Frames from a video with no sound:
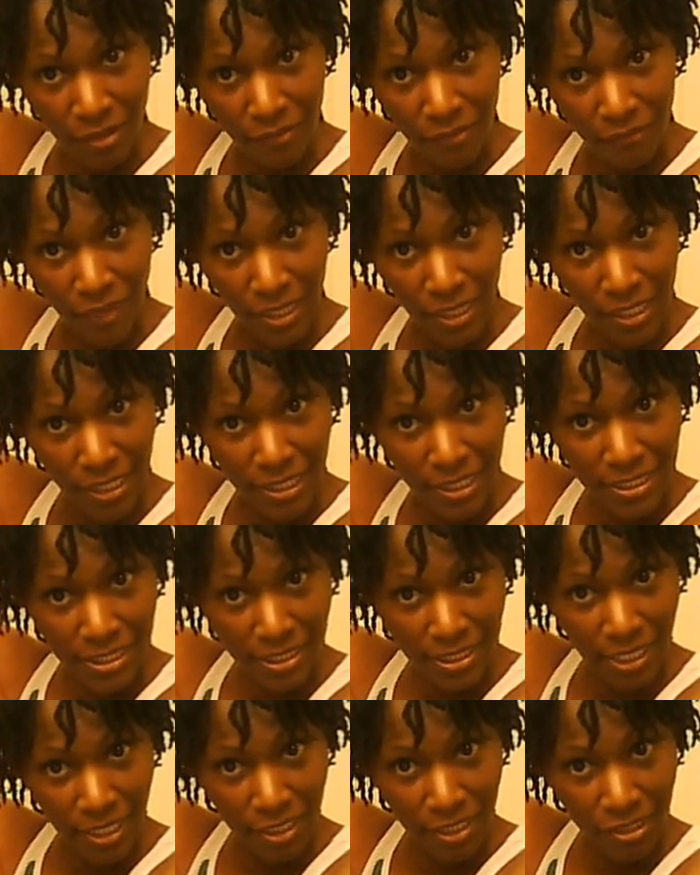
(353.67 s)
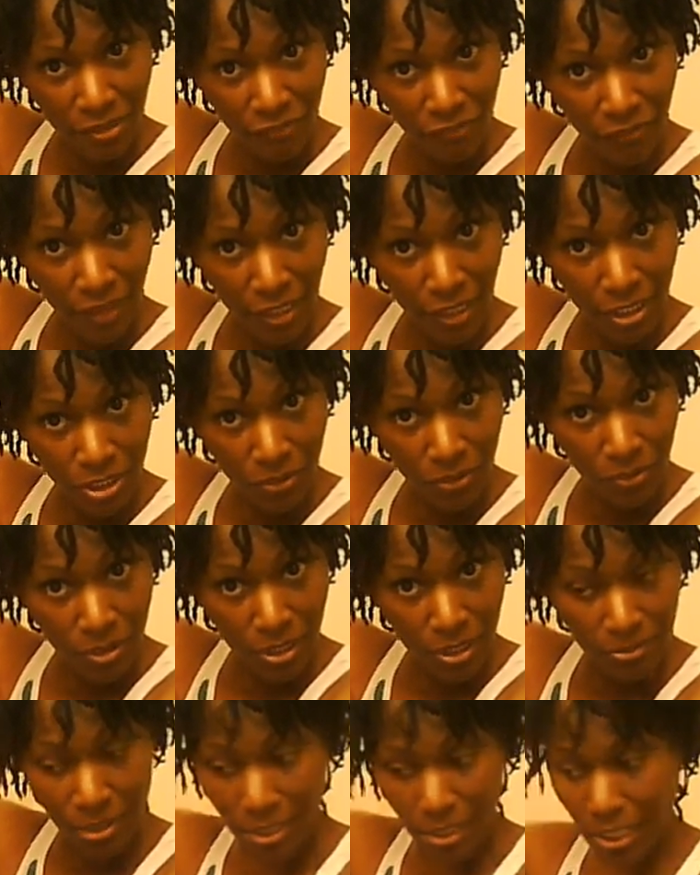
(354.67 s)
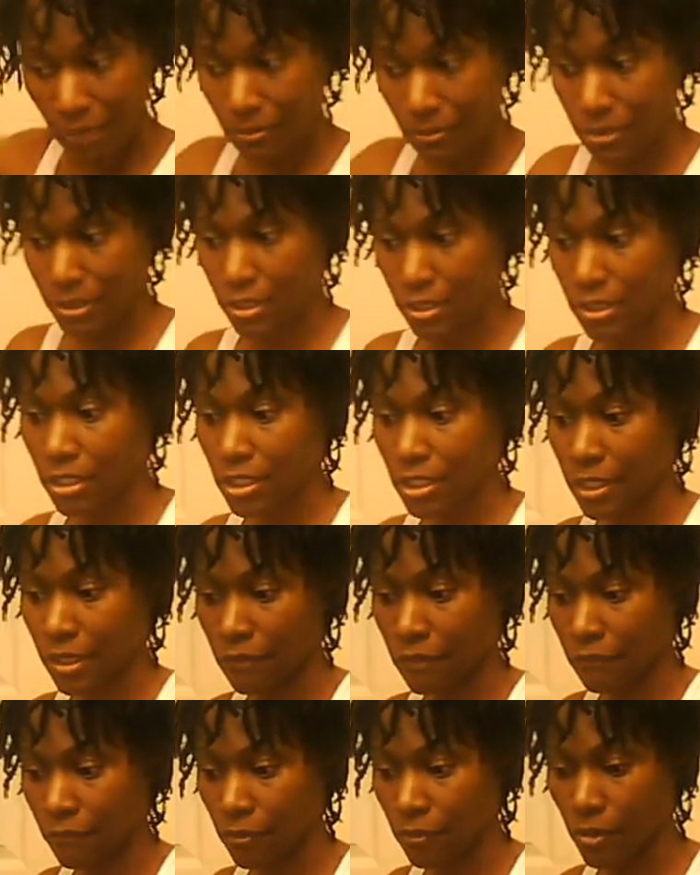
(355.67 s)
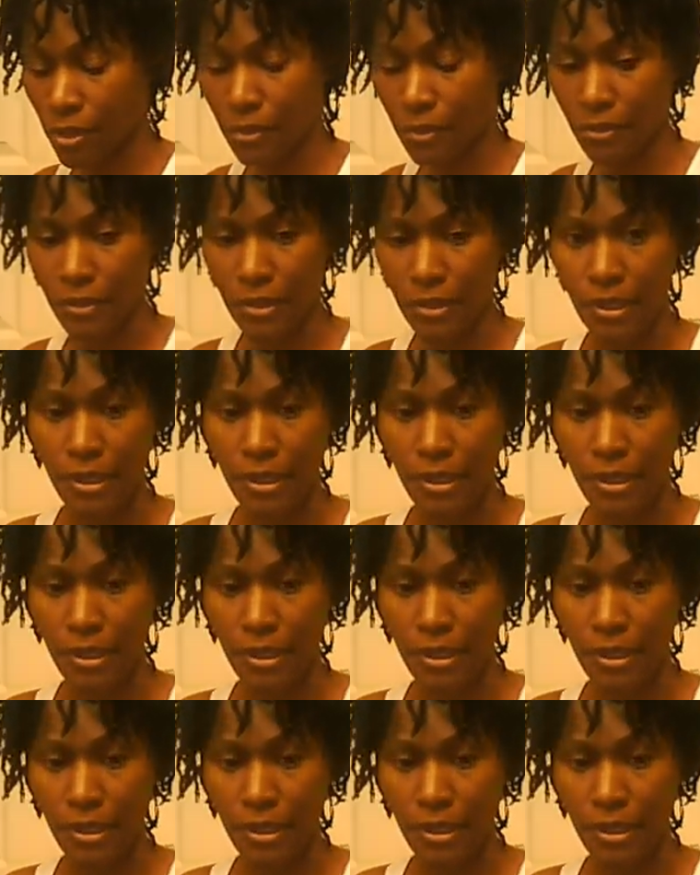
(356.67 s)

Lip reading: find that satisfaction with them that I was looking for.